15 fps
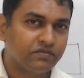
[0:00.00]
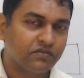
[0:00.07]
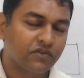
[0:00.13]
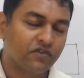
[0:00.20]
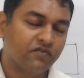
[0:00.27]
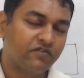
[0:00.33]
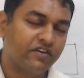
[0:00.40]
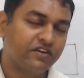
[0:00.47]

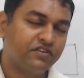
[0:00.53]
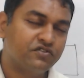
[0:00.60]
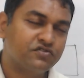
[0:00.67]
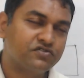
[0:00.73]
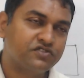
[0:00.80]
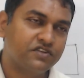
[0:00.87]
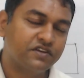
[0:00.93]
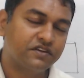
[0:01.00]
When
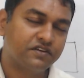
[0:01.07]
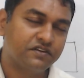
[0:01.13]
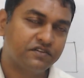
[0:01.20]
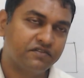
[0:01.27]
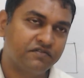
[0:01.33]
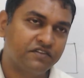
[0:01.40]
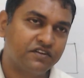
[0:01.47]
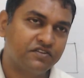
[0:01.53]

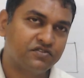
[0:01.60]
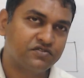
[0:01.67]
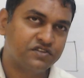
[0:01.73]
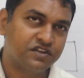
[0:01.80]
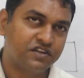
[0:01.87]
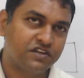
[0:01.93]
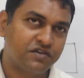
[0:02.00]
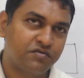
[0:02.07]
you say
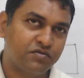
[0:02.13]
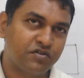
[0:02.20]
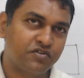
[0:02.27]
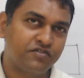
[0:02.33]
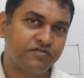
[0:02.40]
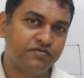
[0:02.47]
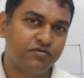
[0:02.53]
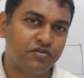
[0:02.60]
number
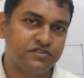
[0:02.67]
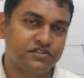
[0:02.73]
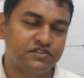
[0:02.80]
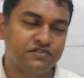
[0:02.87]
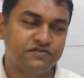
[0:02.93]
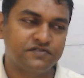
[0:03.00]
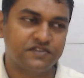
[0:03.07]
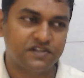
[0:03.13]
of
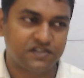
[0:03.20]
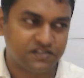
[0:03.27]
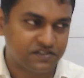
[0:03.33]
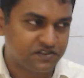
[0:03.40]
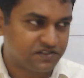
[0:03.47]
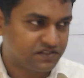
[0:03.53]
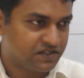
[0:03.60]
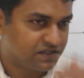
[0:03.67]
positive
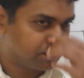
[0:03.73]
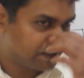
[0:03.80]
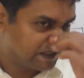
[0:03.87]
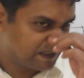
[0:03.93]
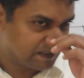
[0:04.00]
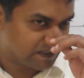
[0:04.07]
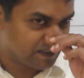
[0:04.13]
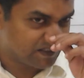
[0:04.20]
charges, that
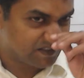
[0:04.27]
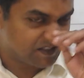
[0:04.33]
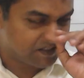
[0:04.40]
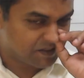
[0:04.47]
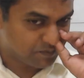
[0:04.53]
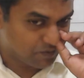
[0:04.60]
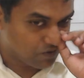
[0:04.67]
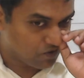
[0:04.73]
means it is
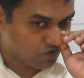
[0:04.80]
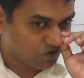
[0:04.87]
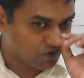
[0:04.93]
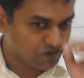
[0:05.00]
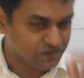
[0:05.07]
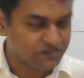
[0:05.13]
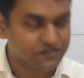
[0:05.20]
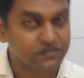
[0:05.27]

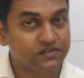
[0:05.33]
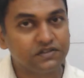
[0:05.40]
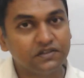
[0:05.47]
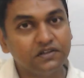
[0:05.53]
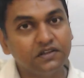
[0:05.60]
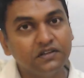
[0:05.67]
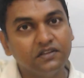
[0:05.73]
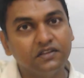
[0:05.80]
protons.
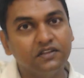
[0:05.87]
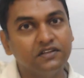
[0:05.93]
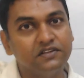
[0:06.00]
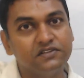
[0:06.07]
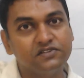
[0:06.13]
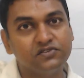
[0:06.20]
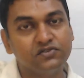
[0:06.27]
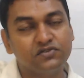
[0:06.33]
There
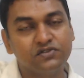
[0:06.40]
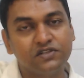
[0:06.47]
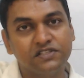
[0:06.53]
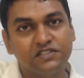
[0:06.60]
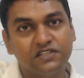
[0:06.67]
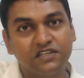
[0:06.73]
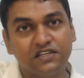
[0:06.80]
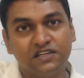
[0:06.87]
is no such
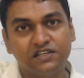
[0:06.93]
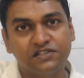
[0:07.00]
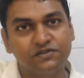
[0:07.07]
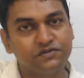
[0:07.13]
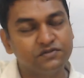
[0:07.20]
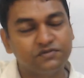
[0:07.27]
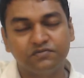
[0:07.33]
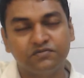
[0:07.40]
thing
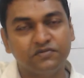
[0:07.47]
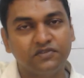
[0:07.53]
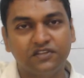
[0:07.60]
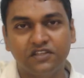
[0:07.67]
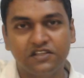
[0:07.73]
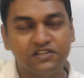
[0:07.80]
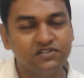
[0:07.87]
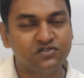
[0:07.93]

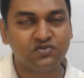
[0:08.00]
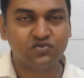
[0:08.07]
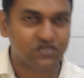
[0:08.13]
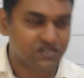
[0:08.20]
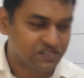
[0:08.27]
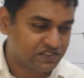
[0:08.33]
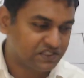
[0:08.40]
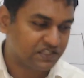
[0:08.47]

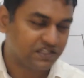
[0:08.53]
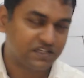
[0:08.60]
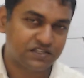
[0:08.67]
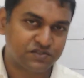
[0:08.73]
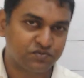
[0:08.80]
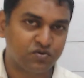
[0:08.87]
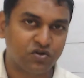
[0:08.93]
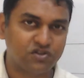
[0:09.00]
as
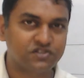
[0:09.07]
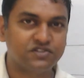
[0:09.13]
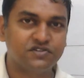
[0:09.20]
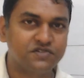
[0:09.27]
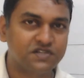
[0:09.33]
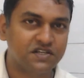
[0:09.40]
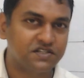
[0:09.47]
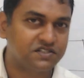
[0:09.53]
positive
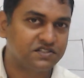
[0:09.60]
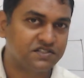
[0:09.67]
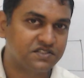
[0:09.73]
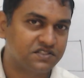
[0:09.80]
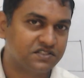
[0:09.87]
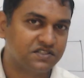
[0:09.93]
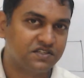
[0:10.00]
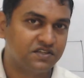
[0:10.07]
charges
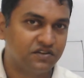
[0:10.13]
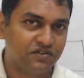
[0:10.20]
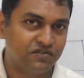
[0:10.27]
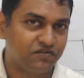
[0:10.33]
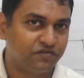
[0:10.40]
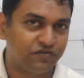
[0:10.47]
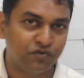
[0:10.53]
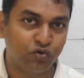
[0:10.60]

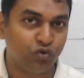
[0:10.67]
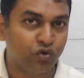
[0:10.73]
flowing.